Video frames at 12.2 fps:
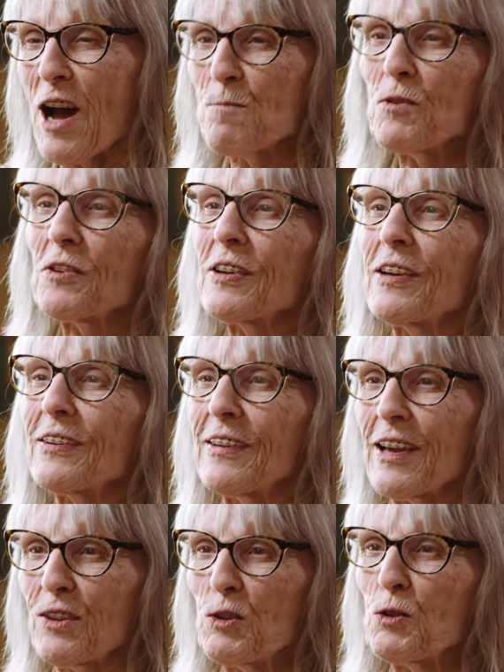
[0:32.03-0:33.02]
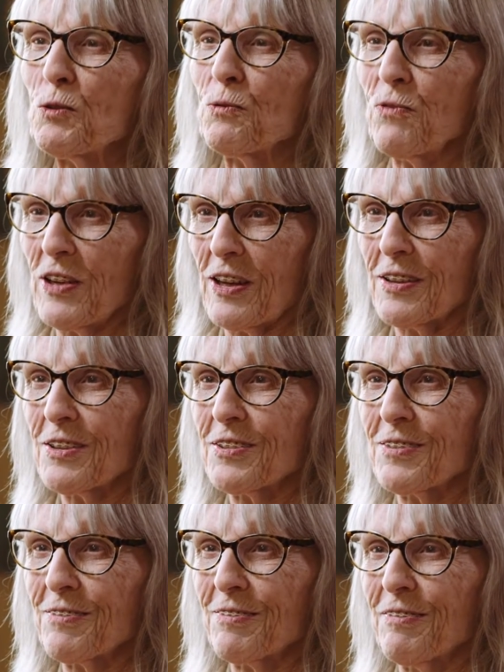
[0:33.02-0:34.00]
I'm going to get that tooth
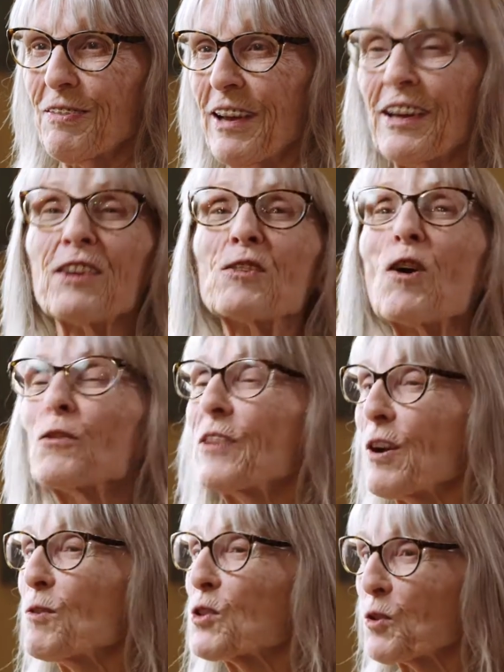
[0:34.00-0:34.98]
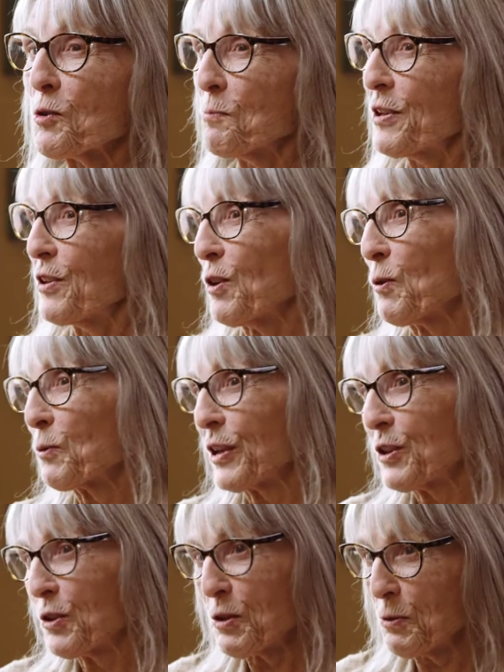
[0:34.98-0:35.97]
fixed. And I thought that was going to be the
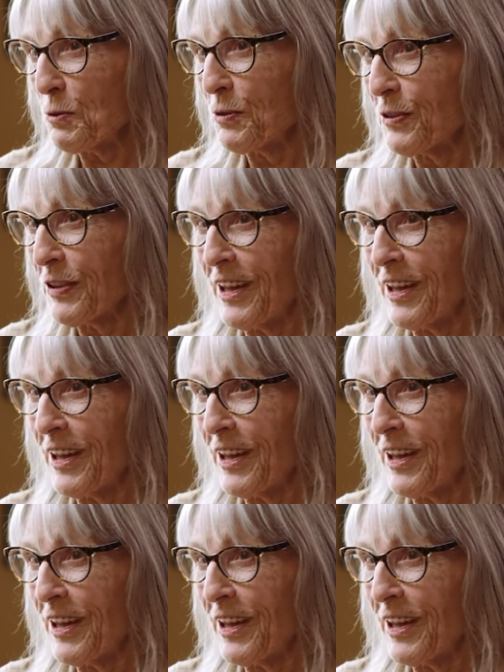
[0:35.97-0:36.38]
only tooth.